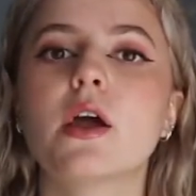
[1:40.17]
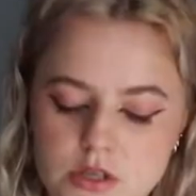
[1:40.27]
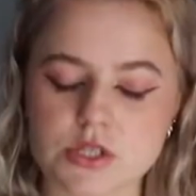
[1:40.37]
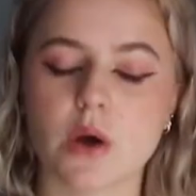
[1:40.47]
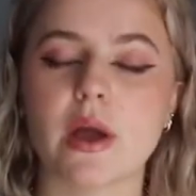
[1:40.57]

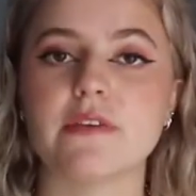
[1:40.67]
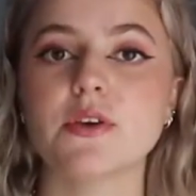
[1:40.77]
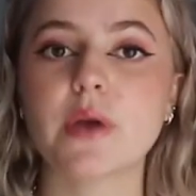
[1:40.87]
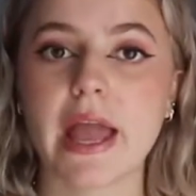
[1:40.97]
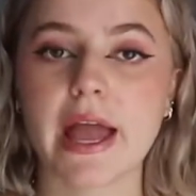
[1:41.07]
So if
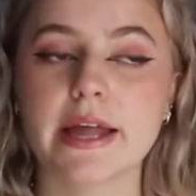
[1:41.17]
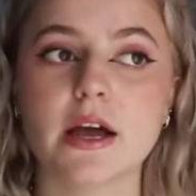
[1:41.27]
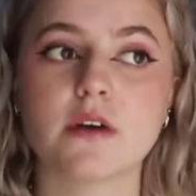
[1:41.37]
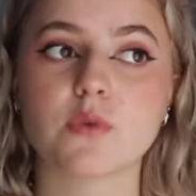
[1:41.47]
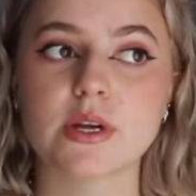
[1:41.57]
you can,
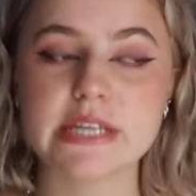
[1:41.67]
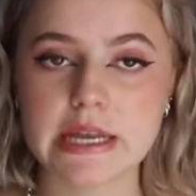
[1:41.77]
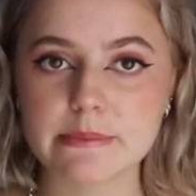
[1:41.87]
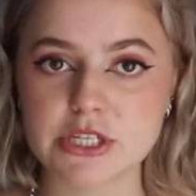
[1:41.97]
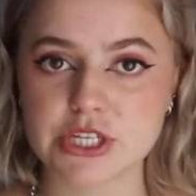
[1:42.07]
avoid
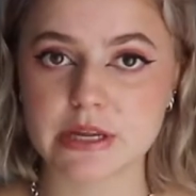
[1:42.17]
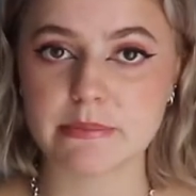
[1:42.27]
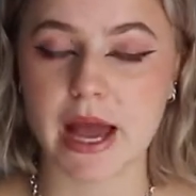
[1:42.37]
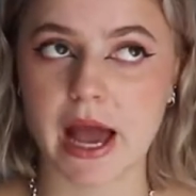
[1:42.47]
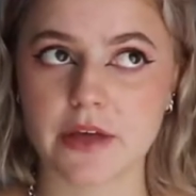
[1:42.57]
taking Michigan
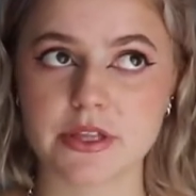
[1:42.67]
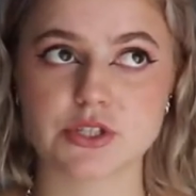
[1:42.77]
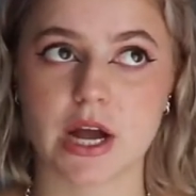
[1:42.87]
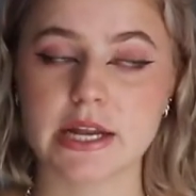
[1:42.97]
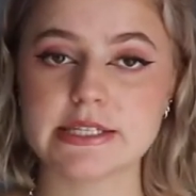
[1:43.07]
math,
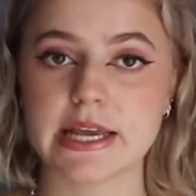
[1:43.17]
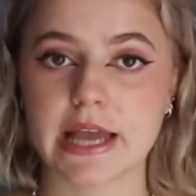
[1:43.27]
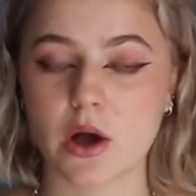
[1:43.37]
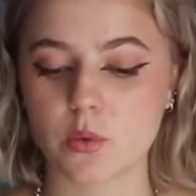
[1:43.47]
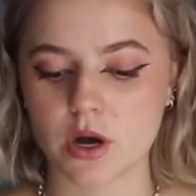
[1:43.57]
try to take
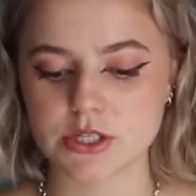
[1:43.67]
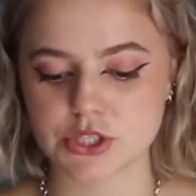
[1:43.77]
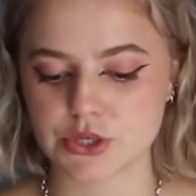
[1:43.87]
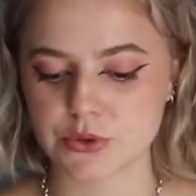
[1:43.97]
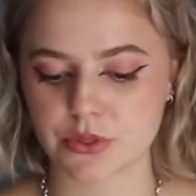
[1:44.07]
Calc 1,
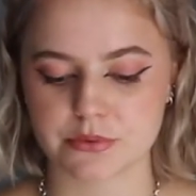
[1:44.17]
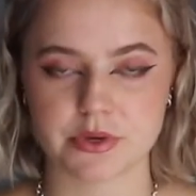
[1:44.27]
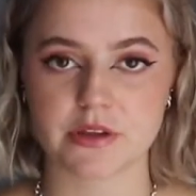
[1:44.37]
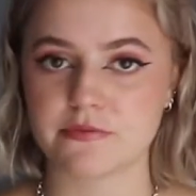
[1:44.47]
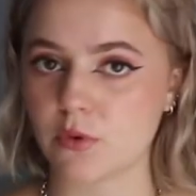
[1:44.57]
2,
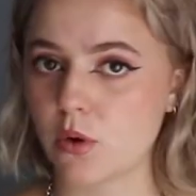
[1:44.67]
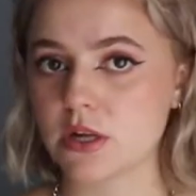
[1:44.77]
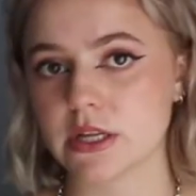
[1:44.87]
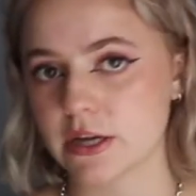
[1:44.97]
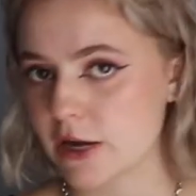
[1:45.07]
3, 4,
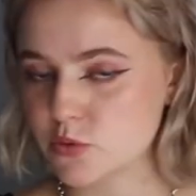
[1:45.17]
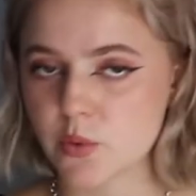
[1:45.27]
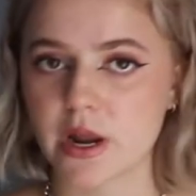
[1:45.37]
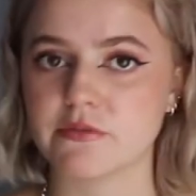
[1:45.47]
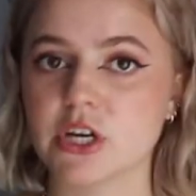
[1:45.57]
linear algebra,
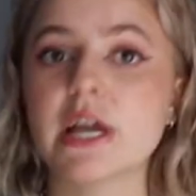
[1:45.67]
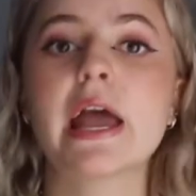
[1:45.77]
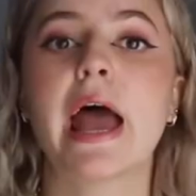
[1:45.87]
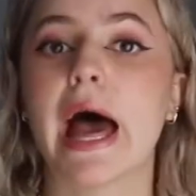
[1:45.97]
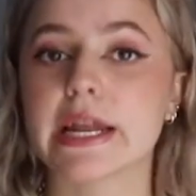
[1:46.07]
whatever,
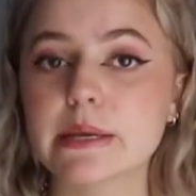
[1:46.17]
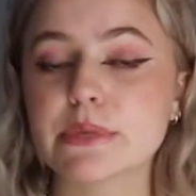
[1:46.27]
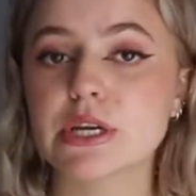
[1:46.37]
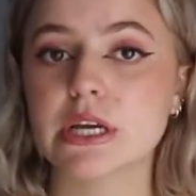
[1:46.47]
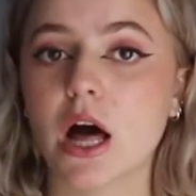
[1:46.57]
at a
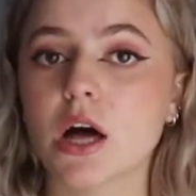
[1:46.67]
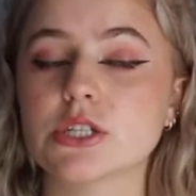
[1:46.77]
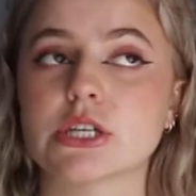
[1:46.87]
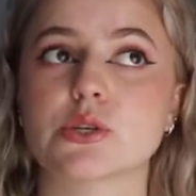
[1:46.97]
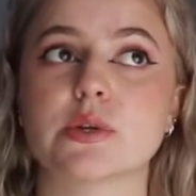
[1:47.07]
community college.
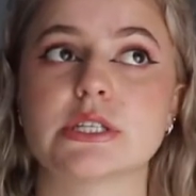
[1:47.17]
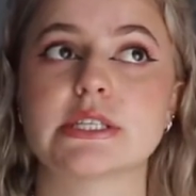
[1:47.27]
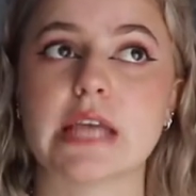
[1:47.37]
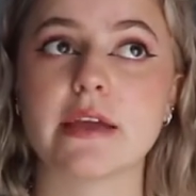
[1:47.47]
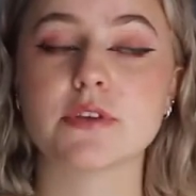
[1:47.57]
It's going to
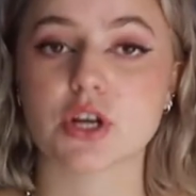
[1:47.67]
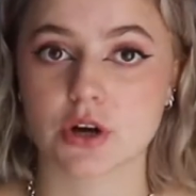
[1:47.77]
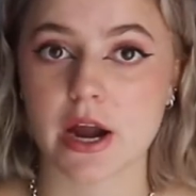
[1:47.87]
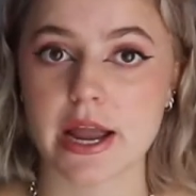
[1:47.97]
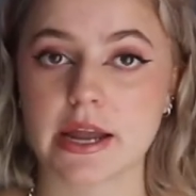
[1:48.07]
save your
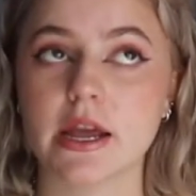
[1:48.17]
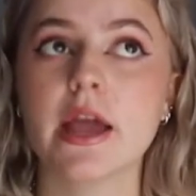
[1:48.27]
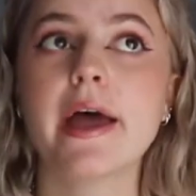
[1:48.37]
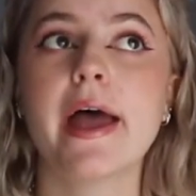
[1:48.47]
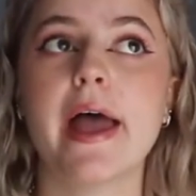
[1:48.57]
grade.
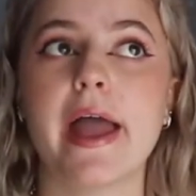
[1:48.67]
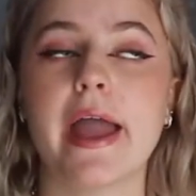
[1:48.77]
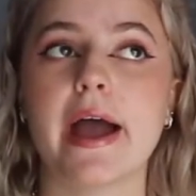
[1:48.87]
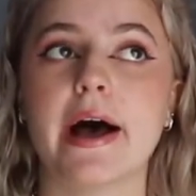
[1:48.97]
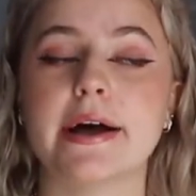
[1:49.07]

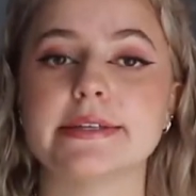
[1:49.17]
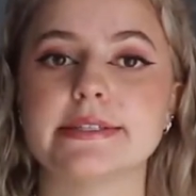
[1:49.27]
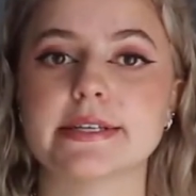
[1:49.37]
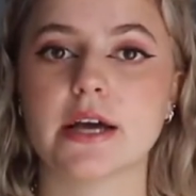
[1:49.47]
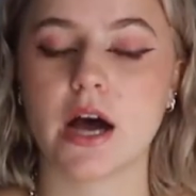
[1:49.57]
And